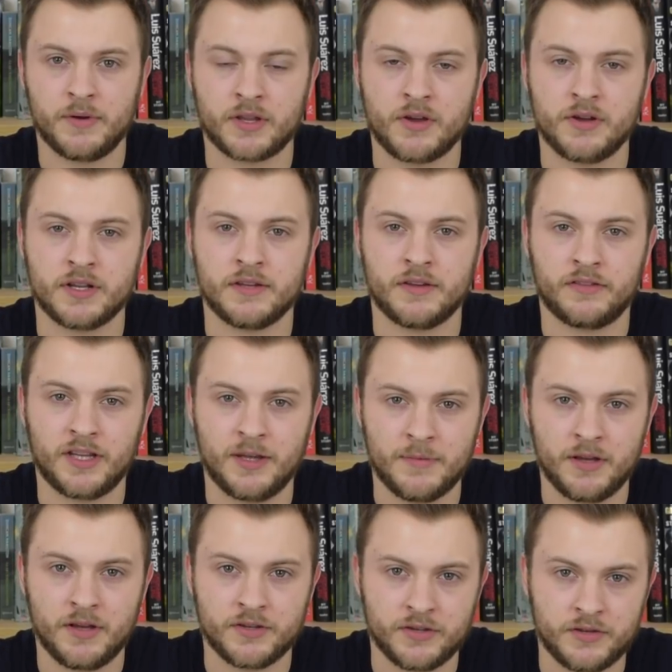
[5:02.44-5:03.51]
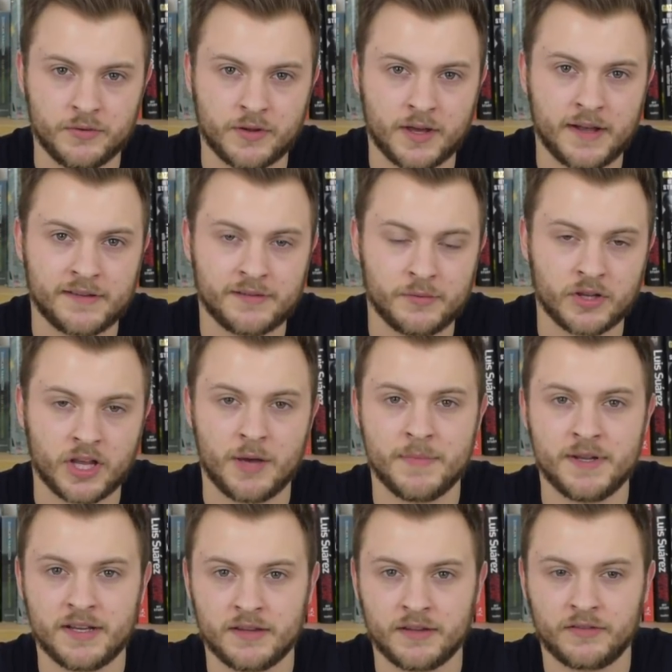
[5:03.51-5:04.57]
would have gone in the summer and you knew Keita would have
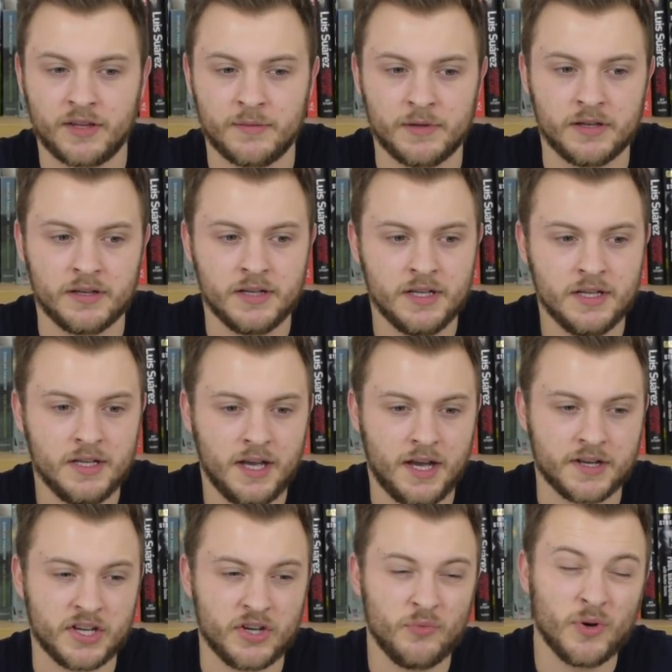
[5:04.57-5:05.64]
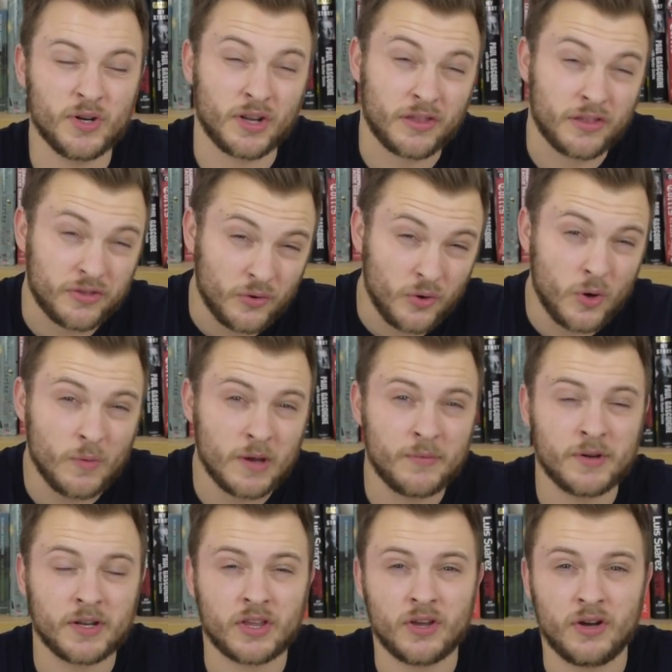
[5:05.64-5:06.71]
come in in the summer, and you would have thought we
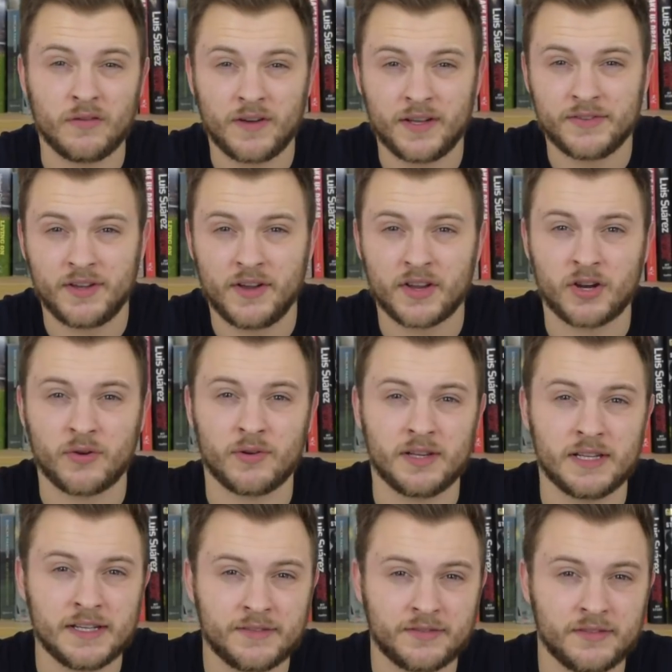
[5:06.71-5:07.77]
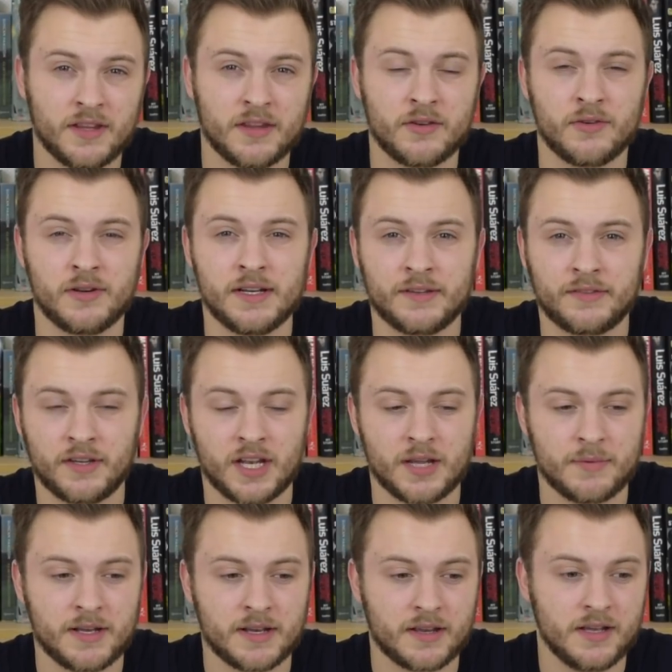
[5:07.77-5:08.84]
would have got Van Dijk or at least another elite
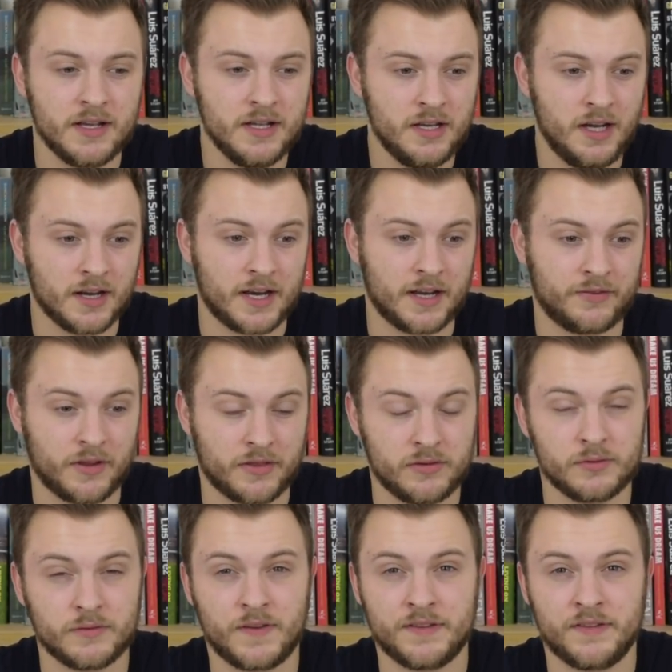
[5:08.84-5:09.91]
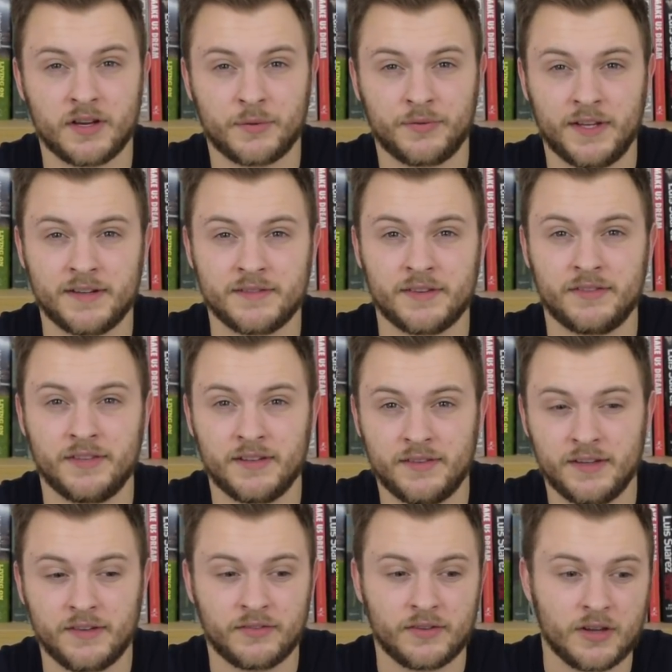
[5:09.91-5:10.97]
centre-back. I guess I thought Van Dijk was heading to
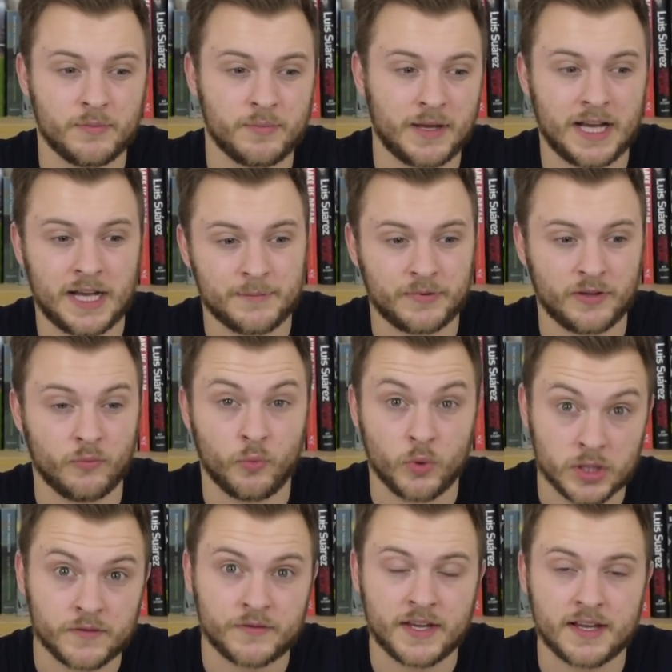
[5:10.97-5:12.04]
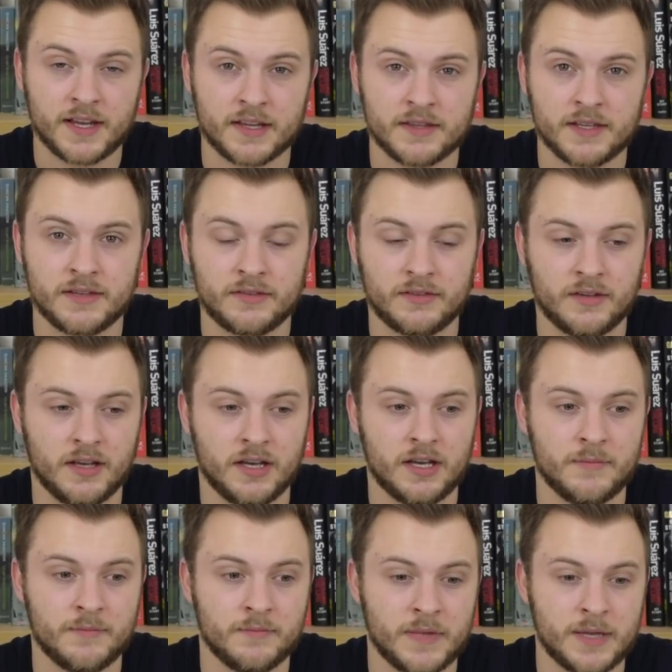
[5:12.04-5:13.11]
City, so perhaps I would have taken this,
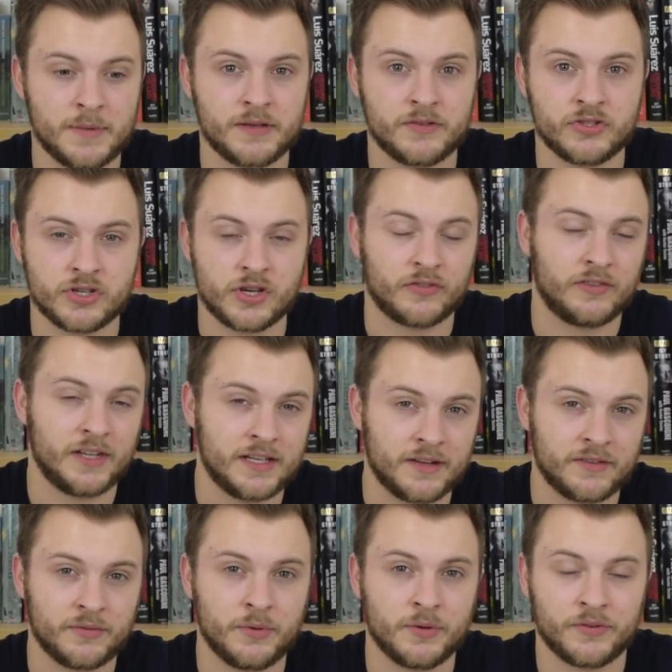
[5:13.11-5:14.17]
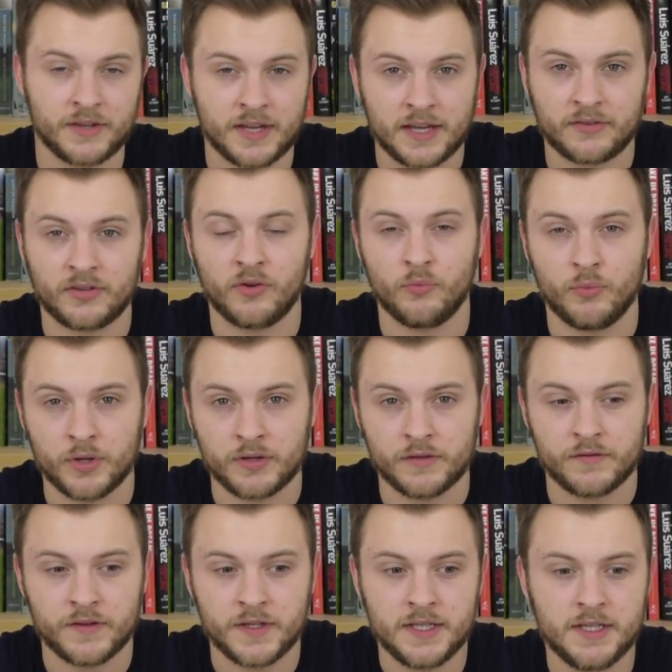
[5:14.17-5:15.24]
um, maybe just leaning towards yes, I would
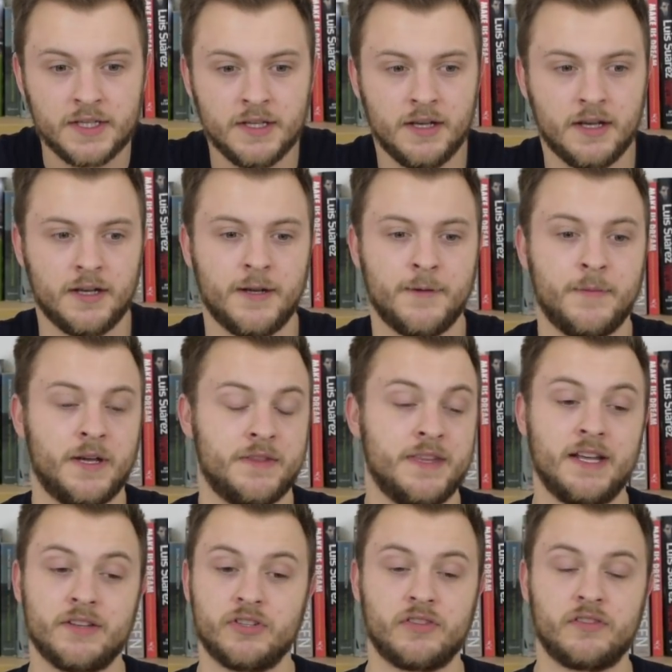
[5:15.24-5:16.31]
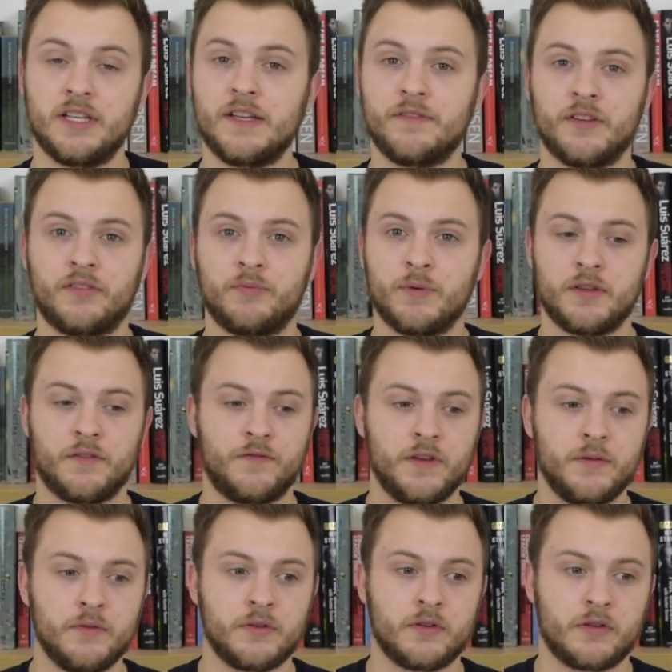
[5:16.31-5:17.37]
have. Um, and that just leaves us with a
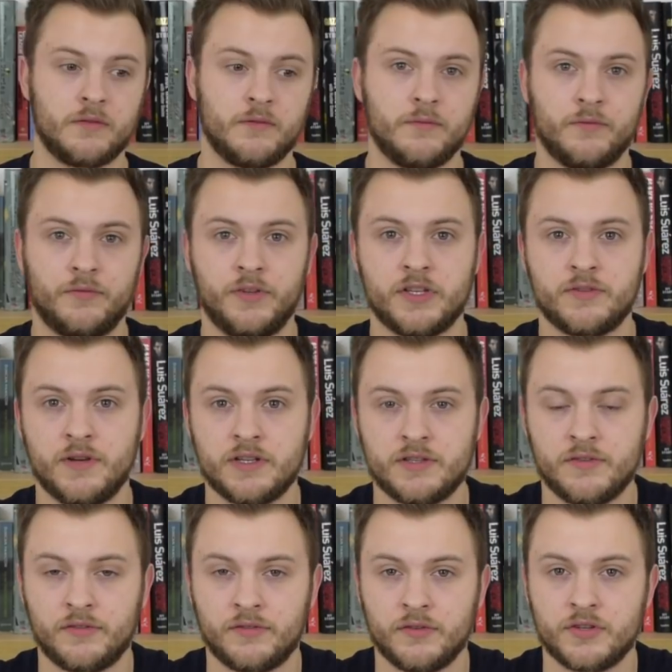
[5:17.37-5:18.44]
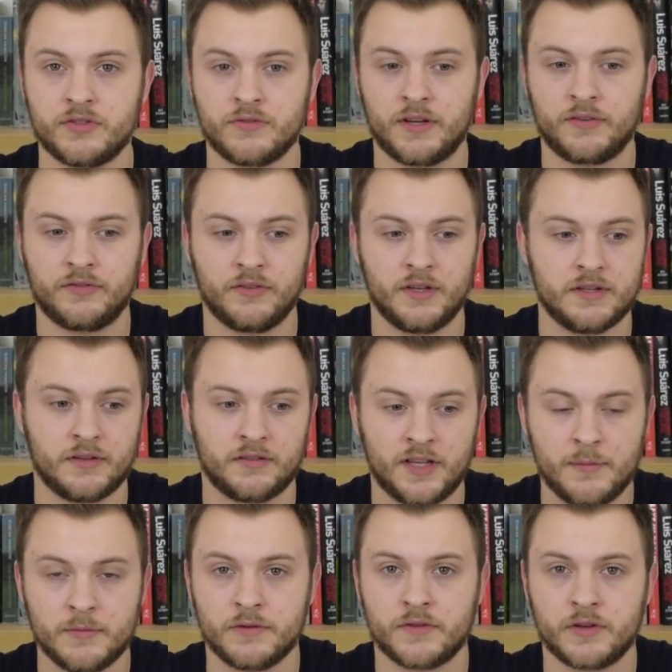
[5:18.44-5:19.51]
few situations to address in the
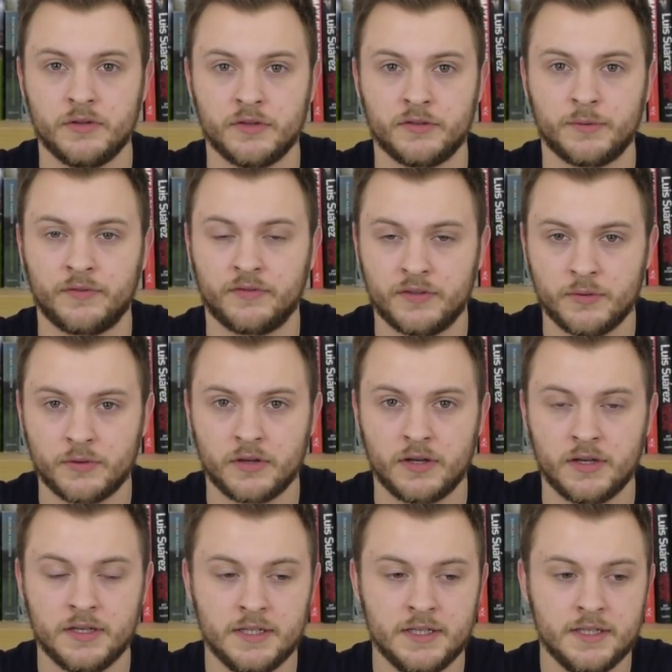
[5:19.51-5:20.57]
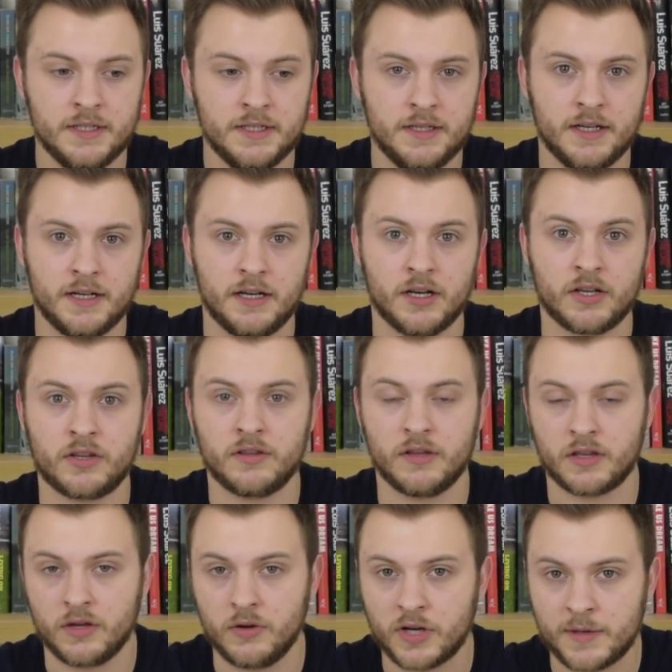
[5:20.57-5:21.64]
summer, of course. We've still got uh,
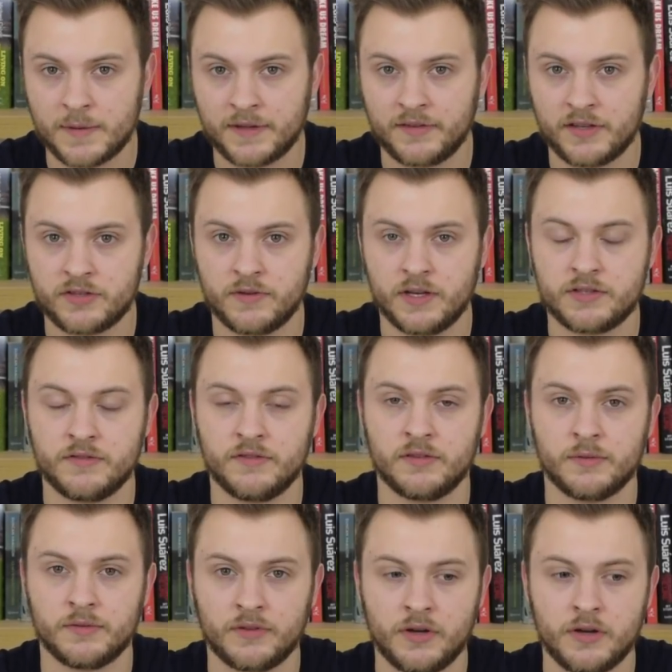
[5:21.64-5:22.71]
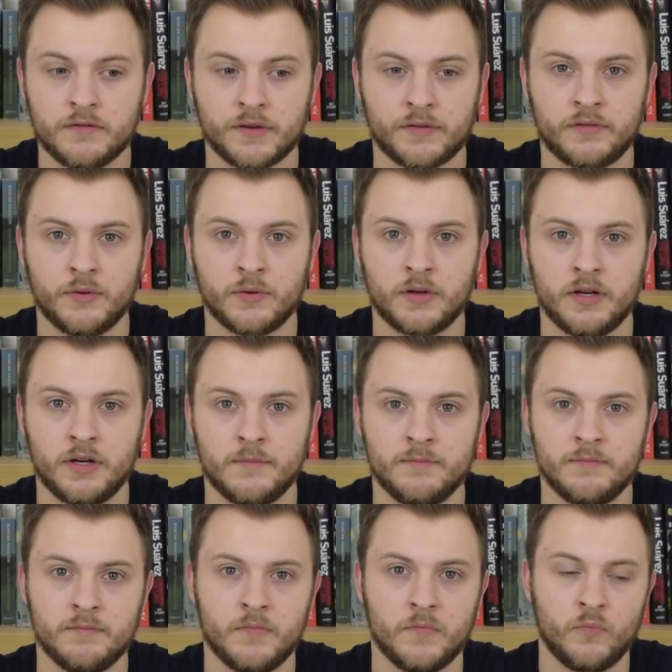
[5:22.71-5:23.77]
the goal-giving situation to resolve. We've still got
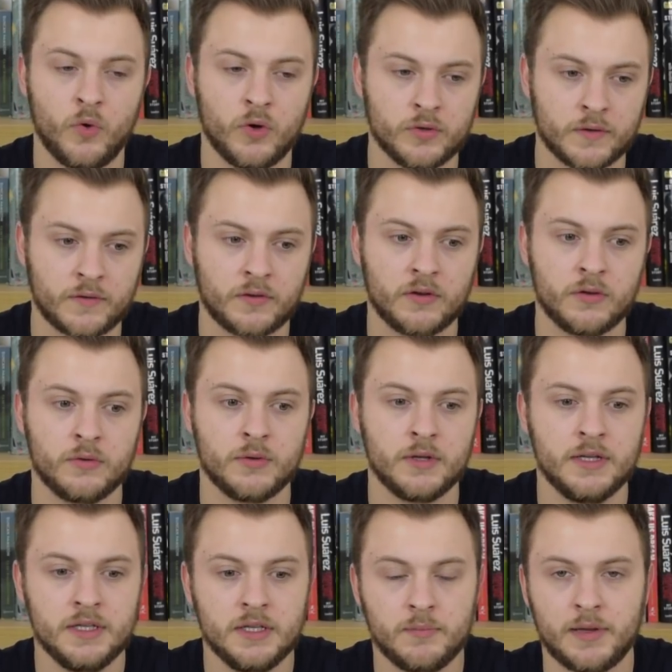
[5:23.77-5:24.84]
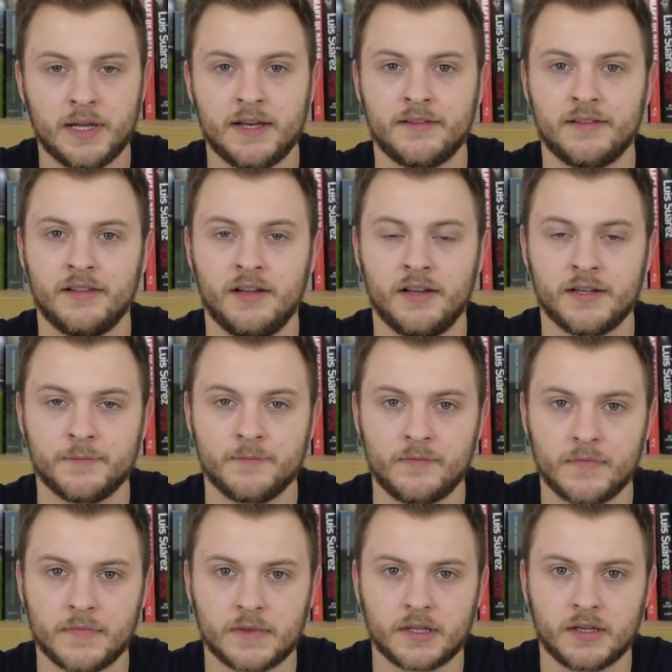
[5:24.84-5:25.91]
one or two players like...
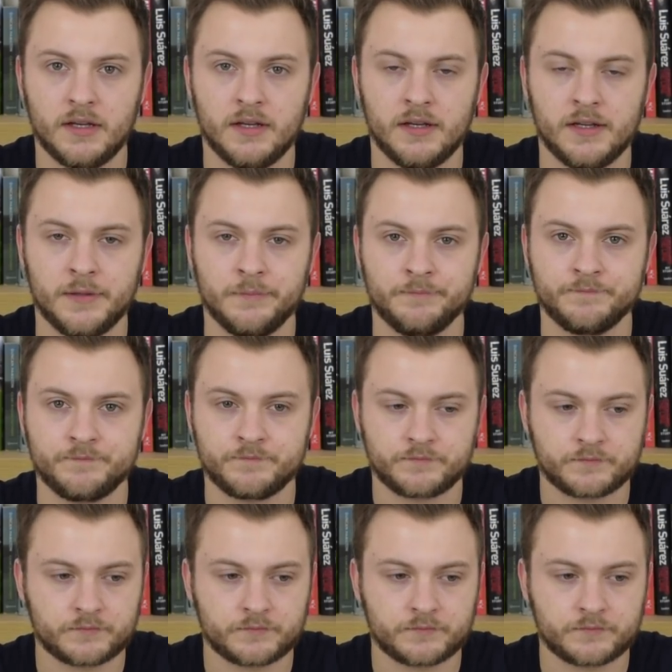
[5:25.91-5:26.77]
Um,